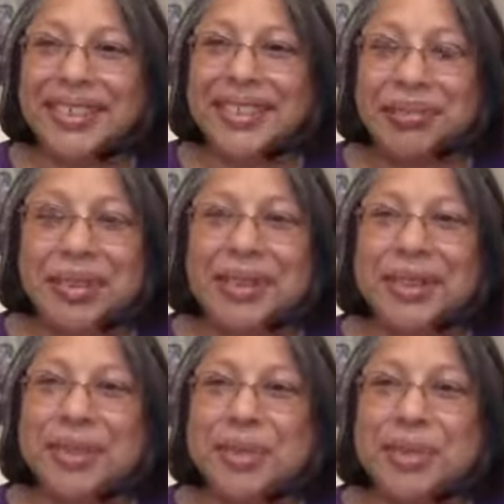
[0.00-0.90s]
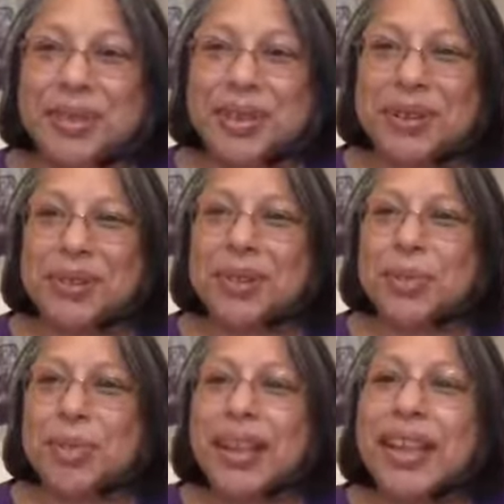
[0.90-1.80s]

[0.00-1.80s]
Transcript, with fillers: about the super sugar crisp.